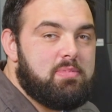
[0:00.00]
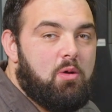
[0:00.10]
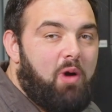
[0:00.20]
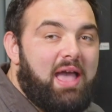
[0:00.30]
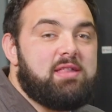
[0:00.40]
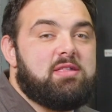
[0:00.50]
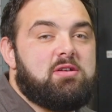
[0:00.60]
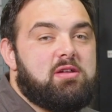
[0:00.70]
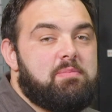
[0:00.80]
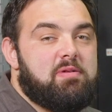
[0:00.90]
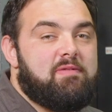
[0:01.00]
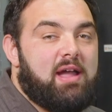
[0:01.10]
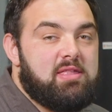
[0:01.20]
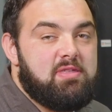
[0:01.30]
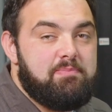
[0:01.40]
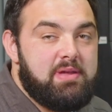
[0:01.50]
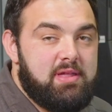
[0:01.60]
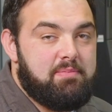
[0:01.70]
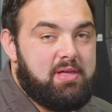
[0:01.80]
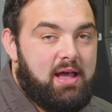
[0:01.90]
Y-axis turning provides the
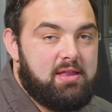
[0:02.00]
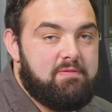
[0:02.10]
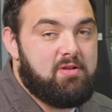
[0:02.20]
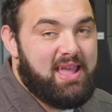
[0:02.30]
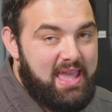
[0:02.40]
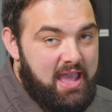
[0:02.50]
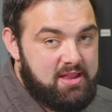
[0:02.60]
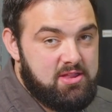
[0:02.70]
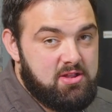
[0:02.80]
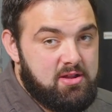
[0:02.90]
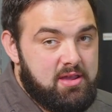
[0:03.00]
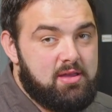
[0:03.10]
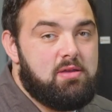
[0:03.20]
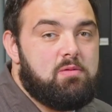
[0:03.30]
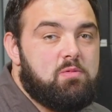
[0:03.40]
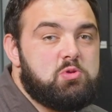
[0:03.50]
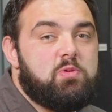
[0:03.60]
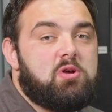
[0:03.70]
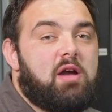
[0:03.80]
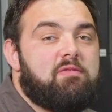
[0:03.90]
building blocks for A-axis turning, which we
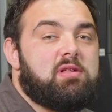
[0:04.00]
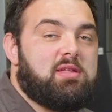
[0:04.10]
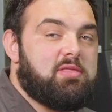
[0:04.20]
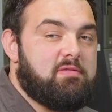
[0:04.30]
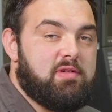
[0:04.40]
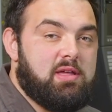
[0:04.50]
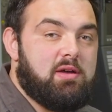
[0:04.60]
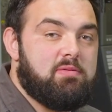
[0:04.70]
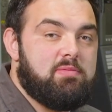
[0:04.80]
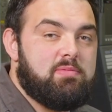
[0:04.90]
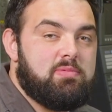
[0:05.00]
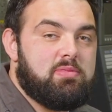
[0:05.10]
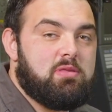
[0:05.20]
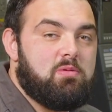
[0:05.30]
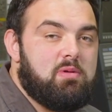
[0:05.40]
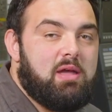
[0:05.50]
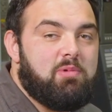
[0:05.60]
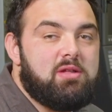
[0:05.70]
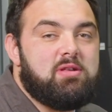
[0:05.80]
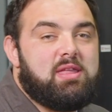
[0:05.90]
will cover in another video. And we
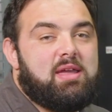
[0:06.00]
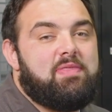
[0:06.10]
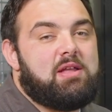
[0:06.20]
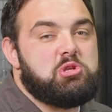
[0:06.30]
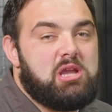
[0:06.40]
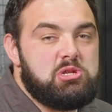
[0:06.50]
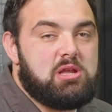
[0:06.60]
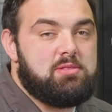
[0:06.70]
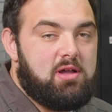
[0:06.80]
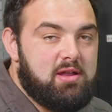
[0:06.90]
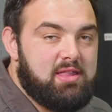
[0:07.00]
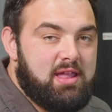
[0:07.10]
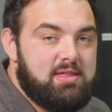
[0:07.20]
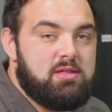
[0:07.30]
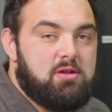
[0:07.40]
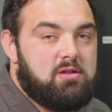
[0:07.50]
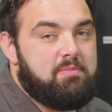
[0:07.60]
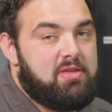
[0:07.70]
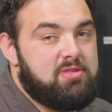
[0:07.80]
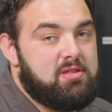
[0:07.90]
understand that changing long-standing turning
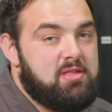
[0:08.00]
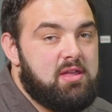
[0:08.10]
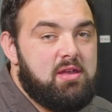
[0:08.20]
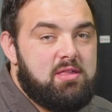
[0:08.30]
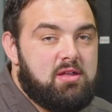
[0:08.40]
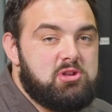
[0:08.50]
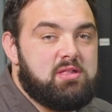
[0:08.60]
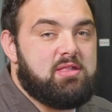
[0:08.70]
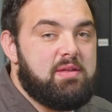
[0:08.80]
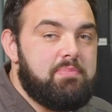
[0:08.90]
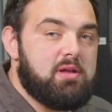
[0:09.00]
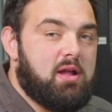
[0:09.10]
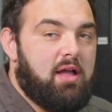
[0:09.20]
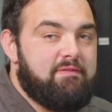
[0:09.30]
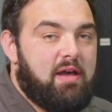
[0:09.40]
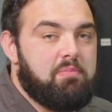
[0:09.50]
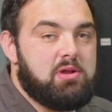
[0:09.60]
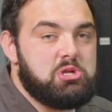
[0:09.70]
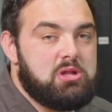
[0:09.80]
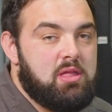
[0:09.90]
methods, such as a simple cutoff
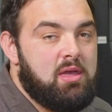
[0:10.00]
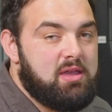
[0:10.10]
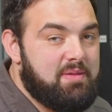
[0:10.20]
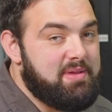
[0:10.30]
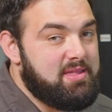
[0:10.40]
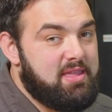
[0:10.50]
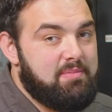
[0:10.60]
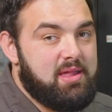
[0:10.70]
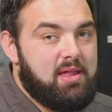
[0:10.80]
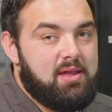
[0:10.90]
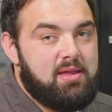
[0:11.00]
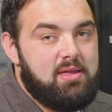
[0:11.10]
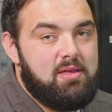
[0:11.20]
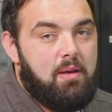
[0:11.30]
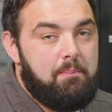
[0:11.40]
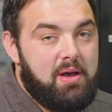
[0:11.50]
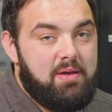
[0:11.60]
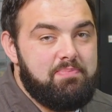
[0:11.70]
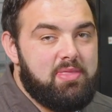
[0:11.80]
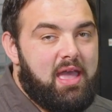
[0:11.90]
operation, can be intimidating.
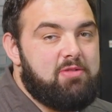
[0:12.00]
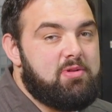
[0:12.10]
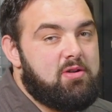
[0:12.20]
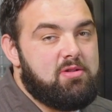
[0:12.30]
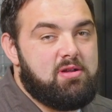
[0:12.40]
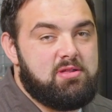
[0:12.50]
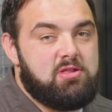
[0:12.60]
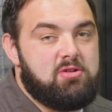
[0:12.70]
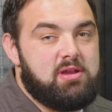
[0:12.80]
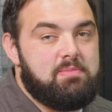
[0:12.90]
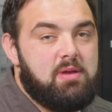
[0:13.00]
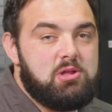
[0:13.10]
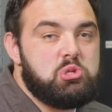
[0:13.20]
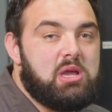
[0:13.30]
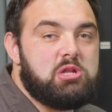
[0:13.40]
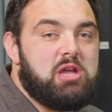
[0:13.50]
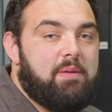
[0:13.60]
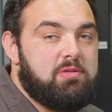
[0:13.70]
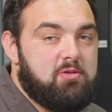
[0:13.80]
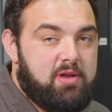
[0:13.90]
But as we know in our industry, change
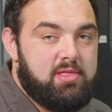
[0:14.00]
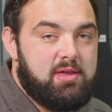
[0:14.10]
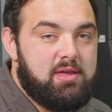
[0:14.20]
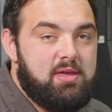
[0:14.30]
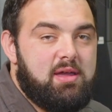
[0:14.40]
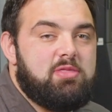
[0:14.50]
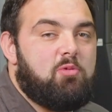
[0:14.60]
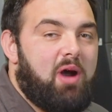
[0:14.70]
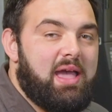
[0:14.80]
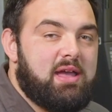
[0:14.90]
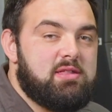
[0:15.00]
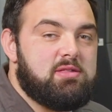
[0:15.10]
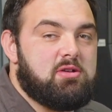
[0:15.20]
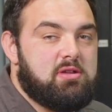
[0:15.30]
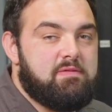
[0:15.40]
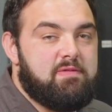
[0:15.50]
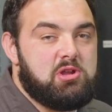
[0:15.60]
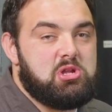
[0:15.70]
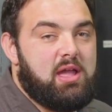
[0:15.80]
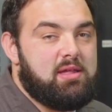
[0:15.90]
happens quickly, and the y-axis turning
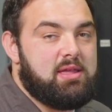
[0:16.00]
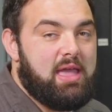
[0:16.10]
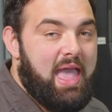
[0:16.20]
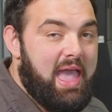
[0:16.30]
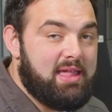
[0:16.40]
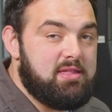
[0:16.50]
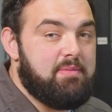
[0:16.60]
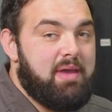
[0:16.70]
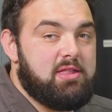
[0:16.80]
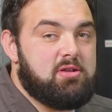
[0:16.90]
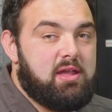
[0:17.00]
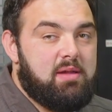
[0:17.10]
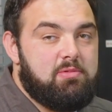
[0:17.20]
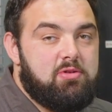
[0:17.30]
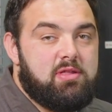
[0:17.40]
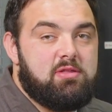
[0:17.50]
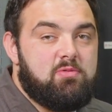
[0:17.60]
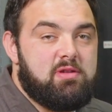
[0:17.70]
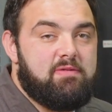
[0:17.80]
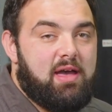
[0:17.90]
functionality added to Mastercam
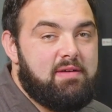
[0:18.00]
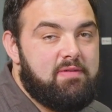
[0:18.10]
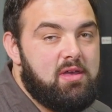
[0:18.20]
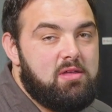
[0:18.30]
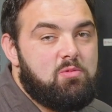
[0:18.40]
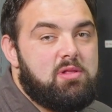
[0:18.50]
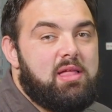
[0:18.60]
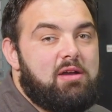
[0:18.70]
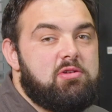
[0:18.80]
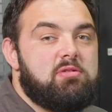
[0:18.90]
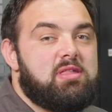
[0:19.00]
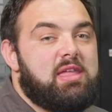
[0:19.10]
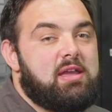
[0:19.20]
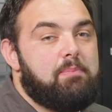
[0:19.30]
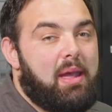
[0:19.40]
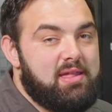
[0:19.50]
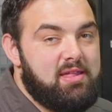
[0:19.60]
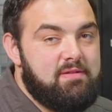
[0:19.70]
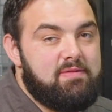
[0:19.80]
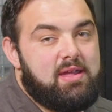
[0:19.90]
2025 will allow you to stay
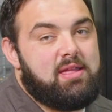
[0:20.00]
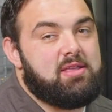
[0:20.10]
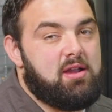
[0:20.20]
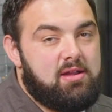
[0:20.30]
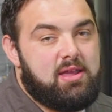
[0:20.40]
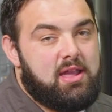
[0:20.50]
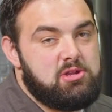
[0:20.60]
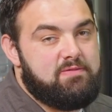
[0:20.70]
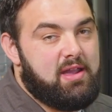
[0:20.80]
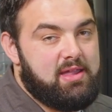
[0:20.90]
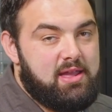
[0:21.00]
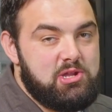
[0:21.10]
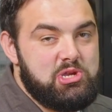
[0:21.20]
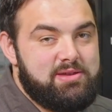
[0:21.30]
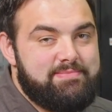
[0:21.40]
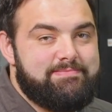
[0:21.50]
competitive and at the cutting edge of technology.